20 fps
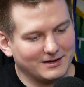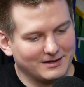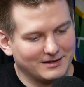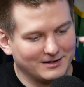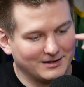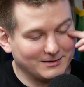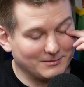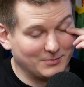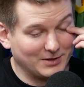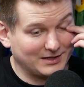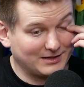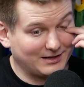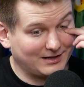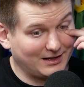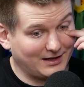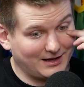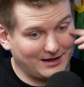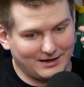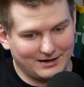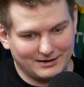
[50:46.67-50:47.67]
But
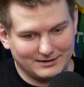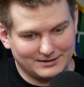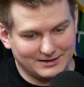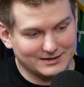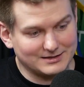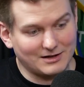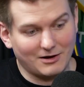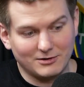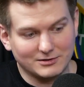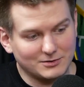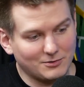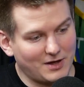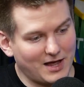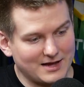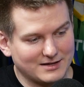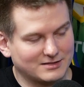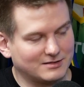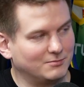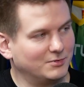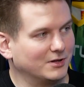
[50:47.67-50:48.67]
this also
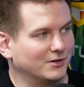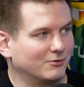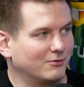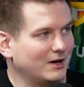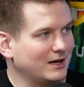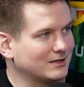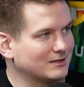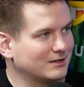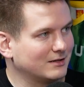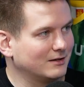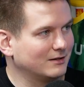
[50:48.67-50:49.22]
has to be addressed.